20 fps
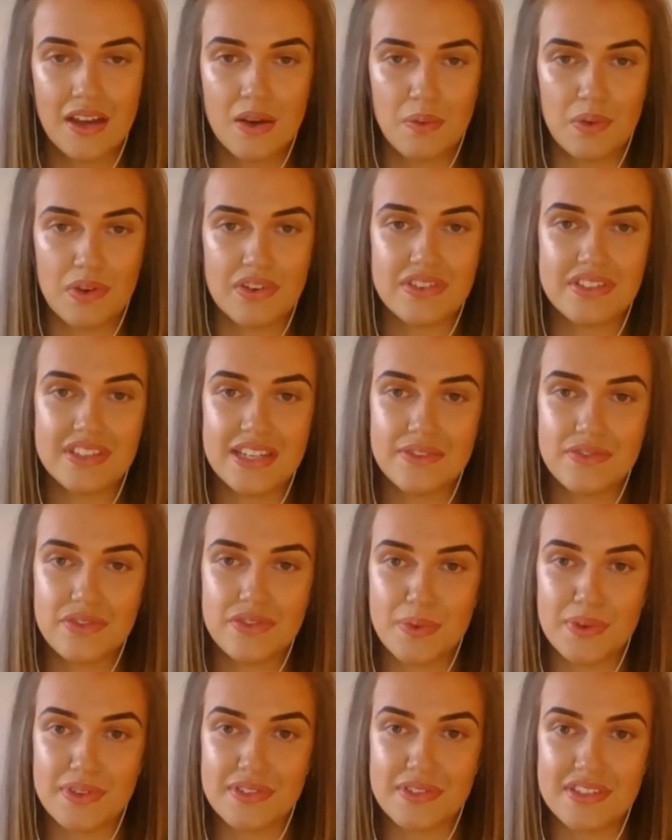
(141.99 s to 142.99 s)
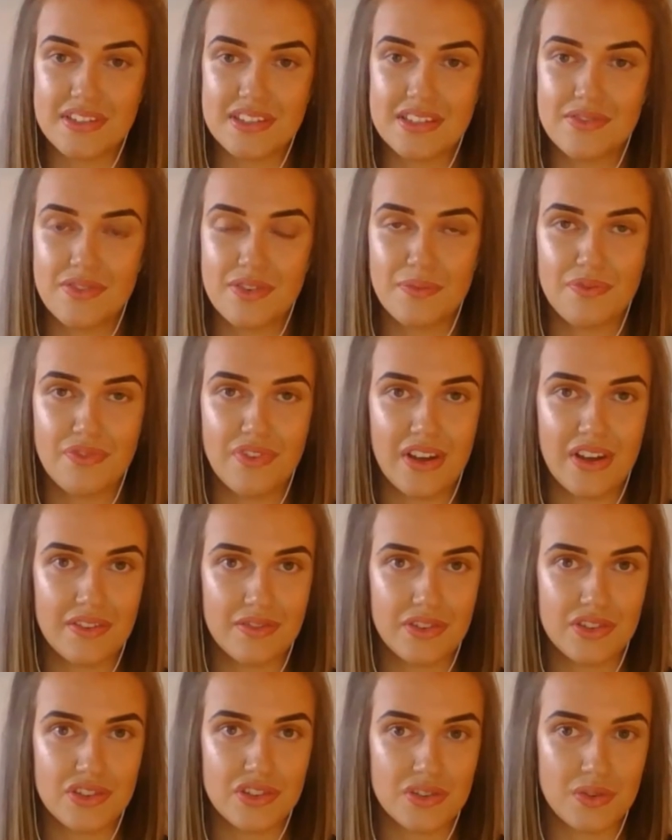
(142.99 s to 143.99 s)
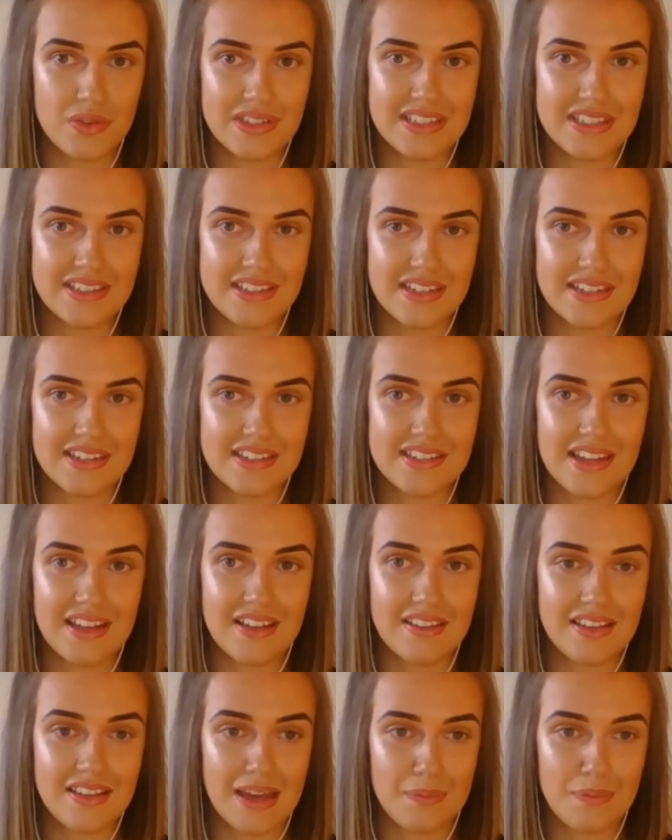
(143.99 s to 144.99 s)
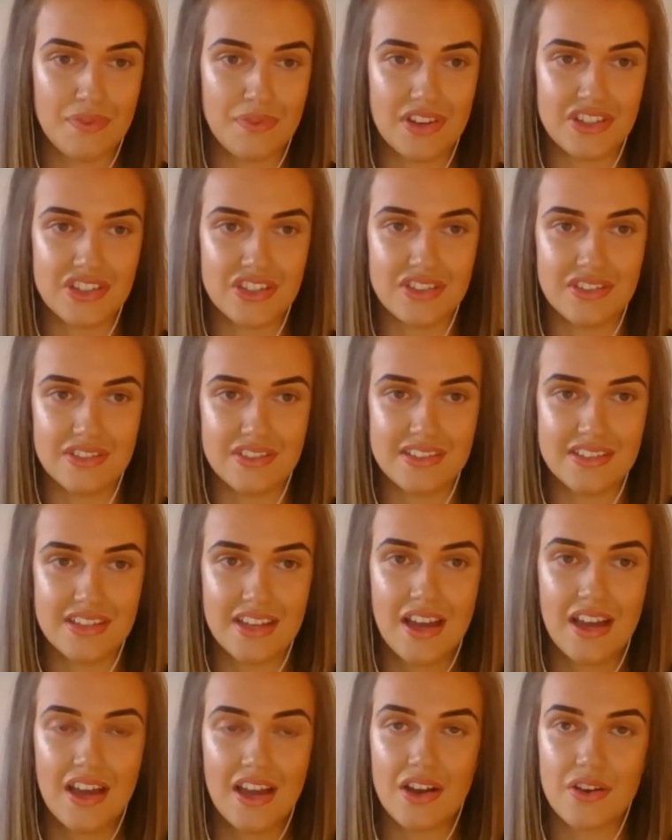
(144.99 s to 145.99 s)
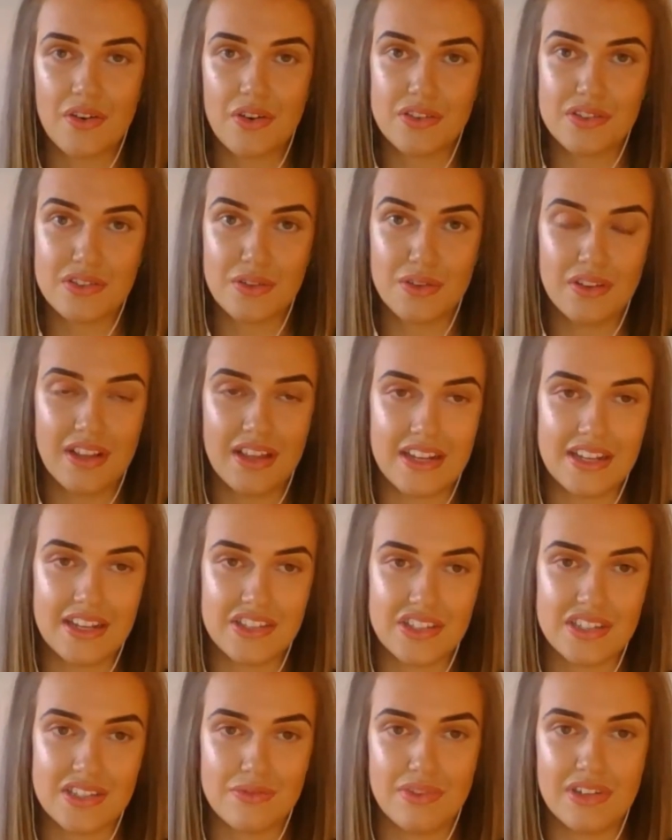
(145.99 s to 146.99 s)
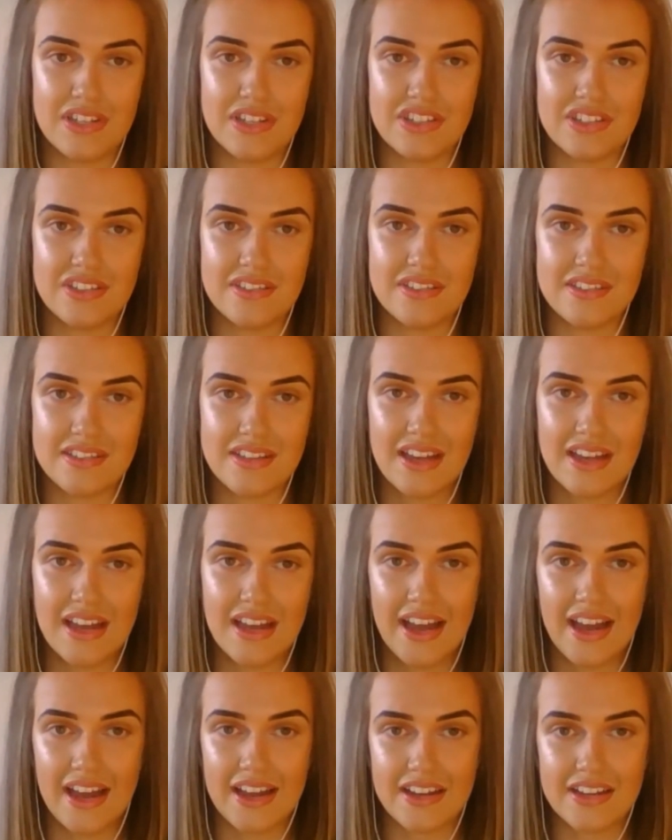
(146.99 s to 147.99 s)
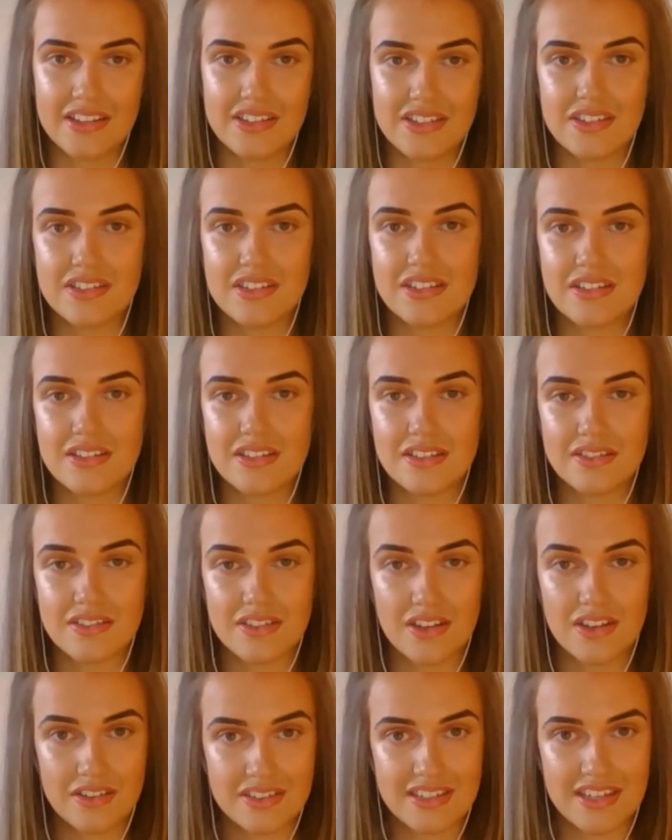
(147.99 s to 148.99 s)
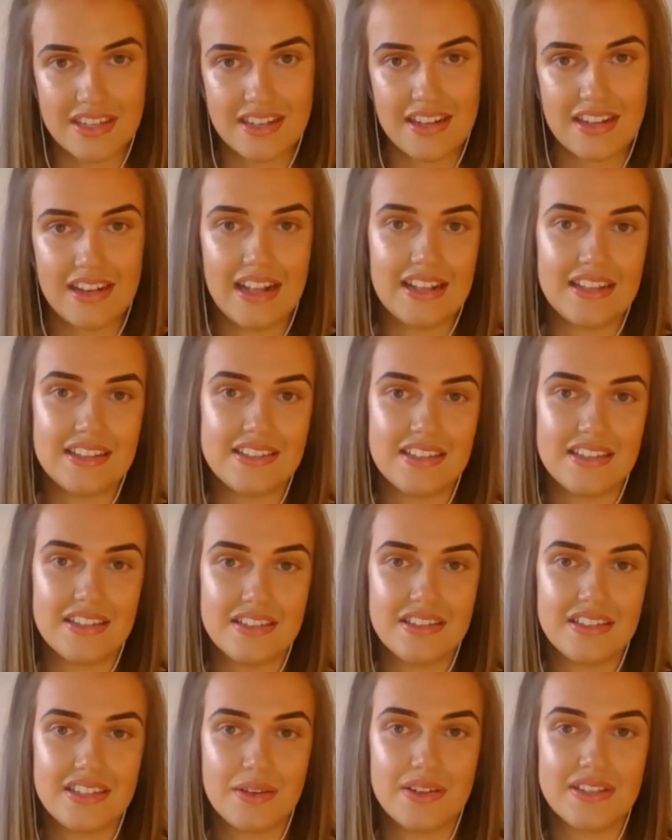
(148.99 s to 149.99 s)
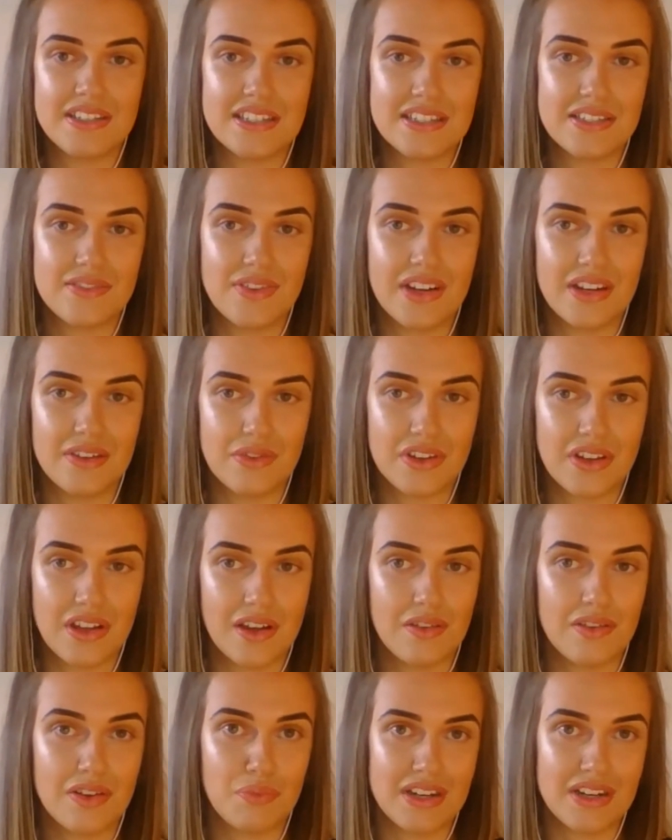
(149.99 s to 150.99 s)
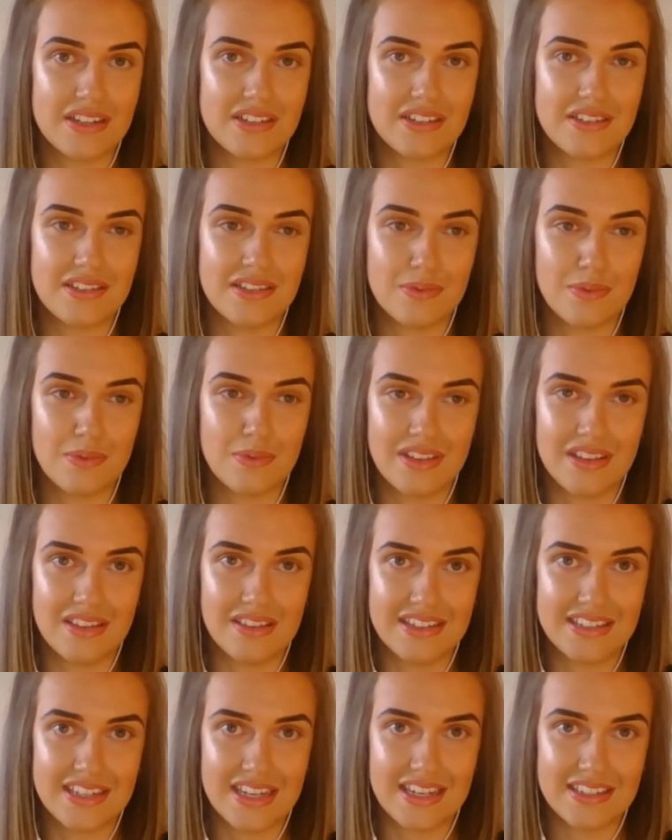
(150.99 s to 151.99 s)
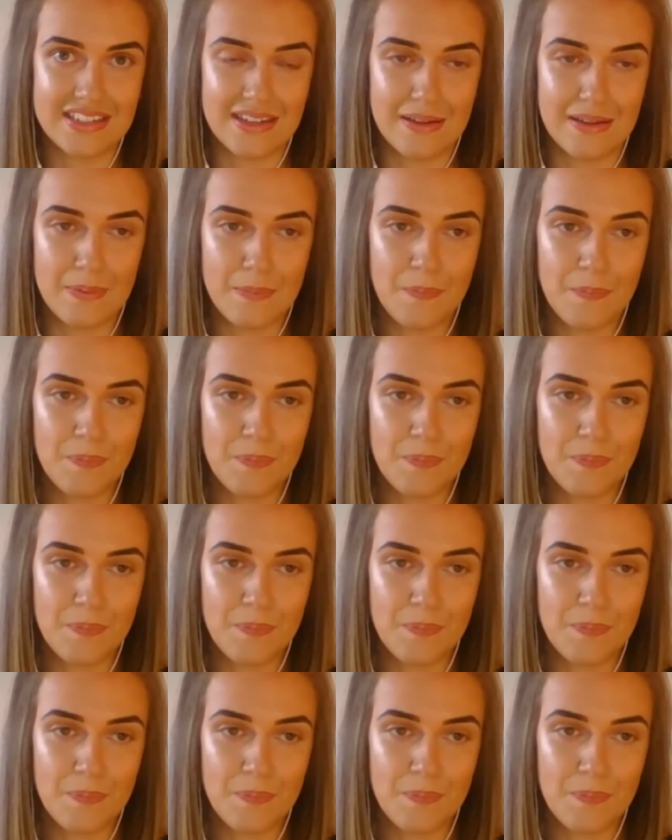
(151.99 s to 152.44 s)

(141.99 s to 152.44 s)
We received responses from 526 healthcare professionals across all NHS regions and conducted content analysis to identify recurring practices within the data.